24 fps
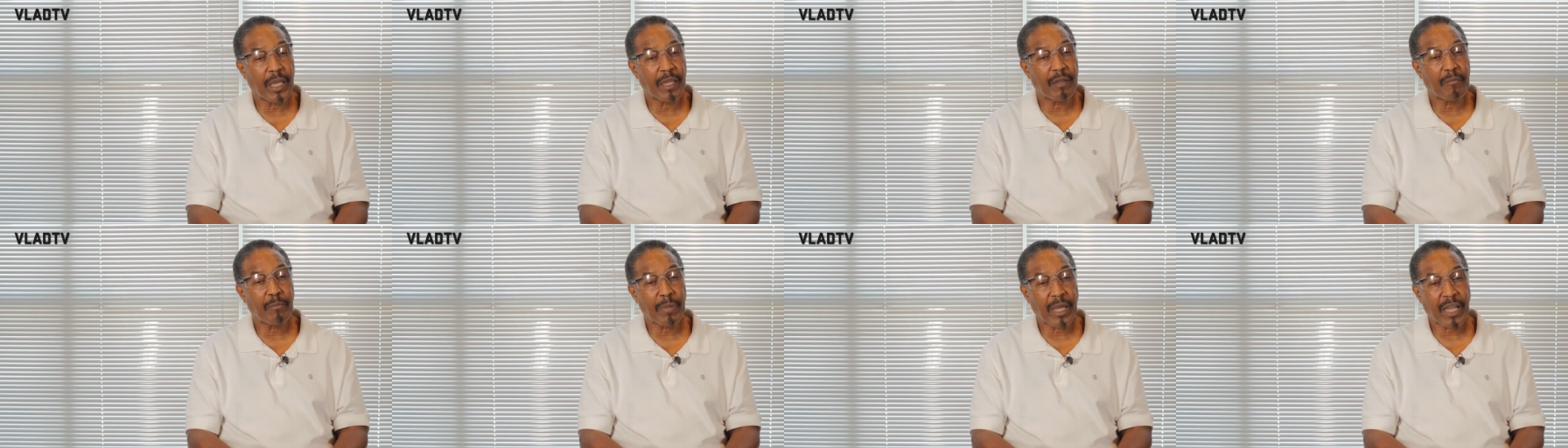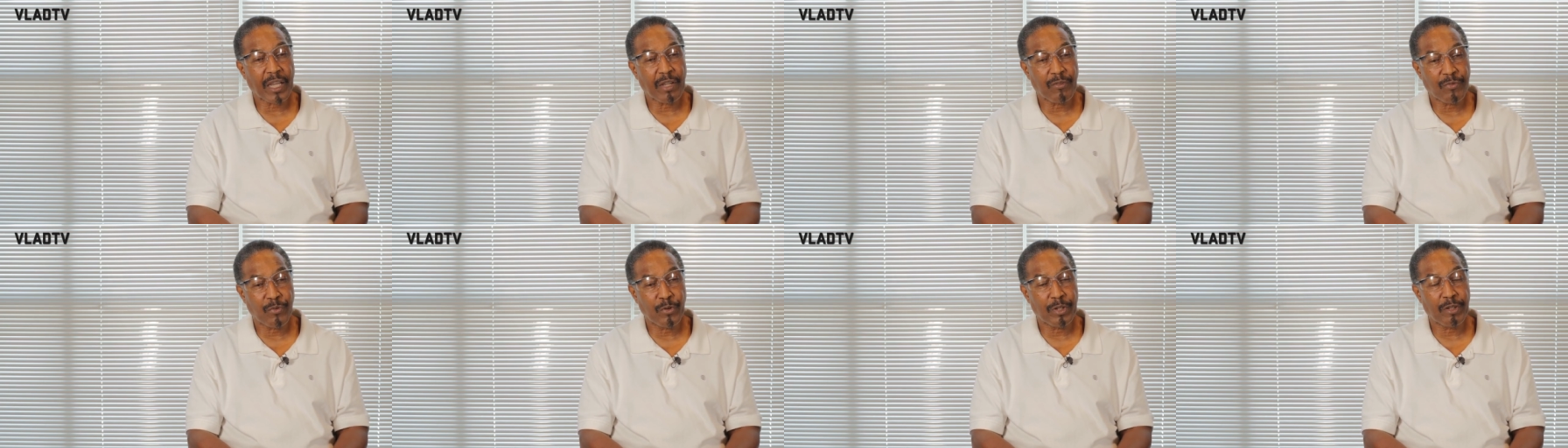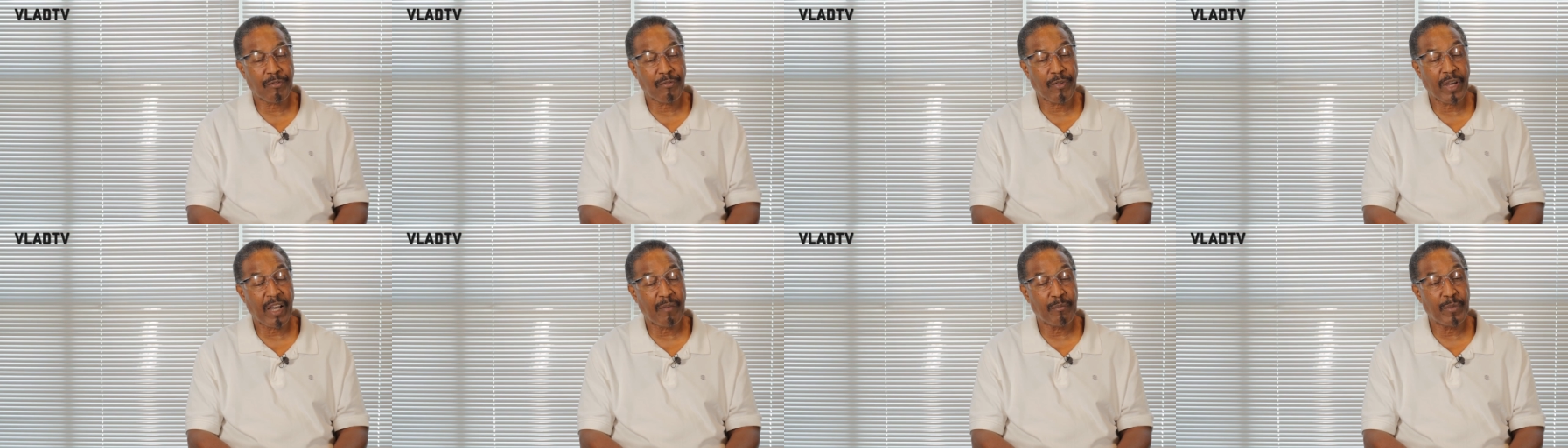came back in
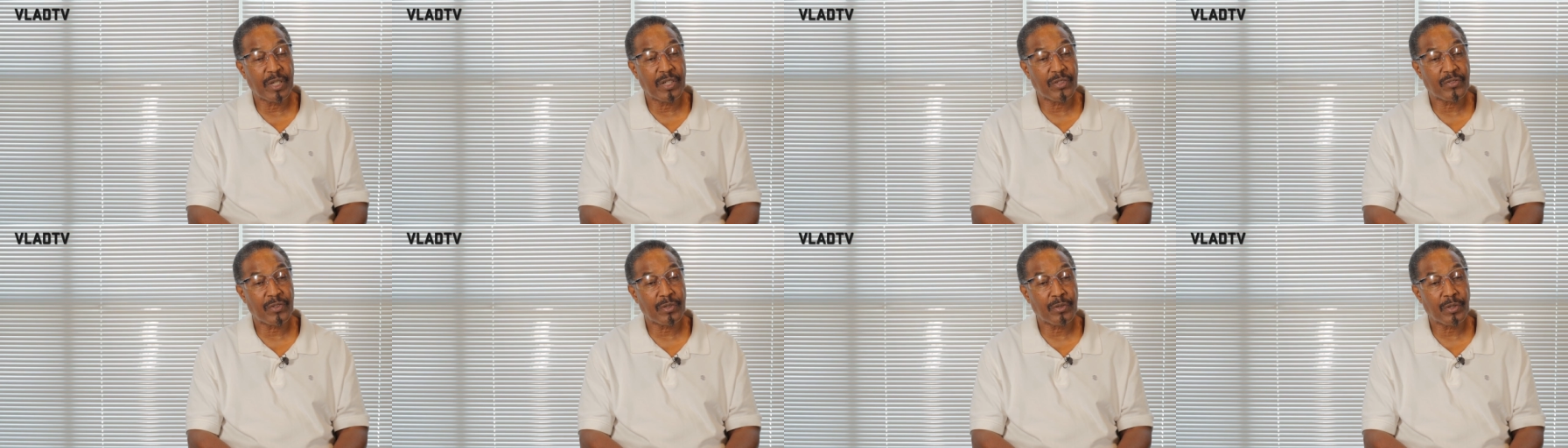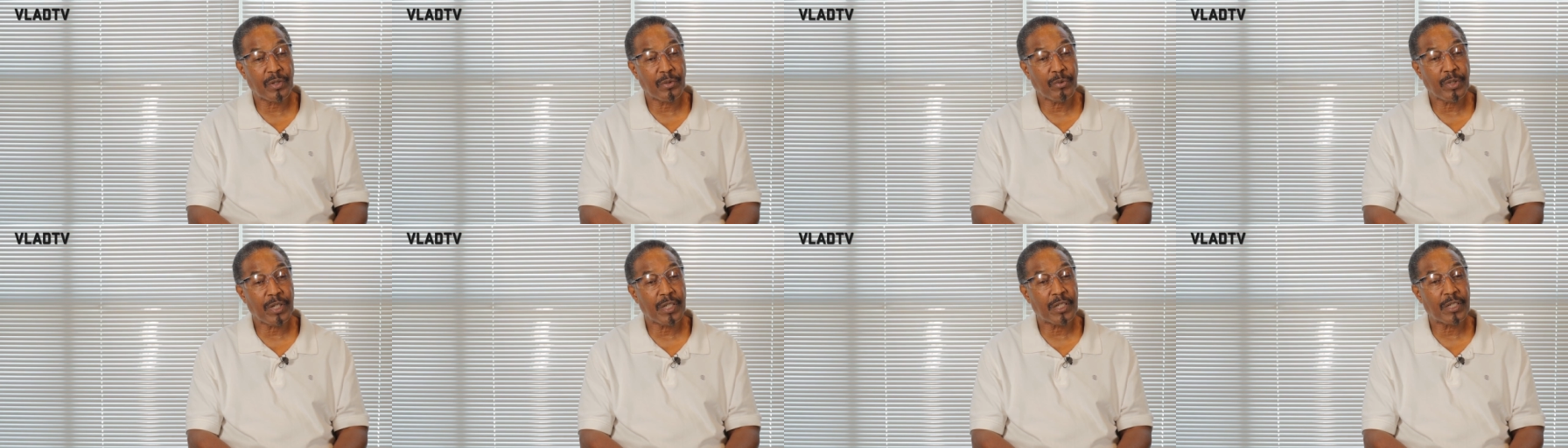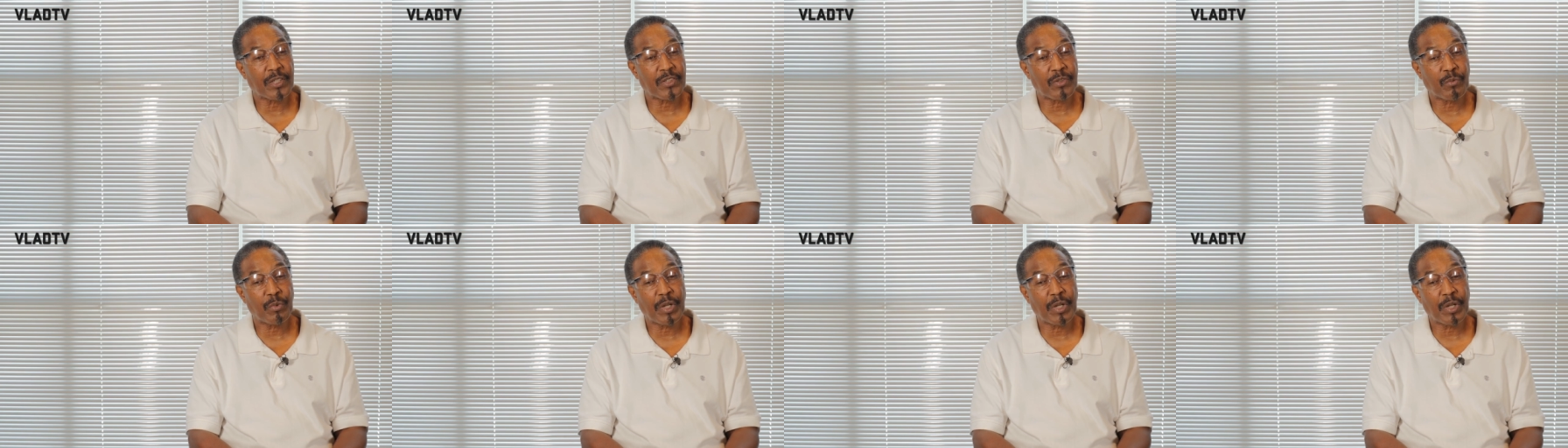45 minutes and acquitted us.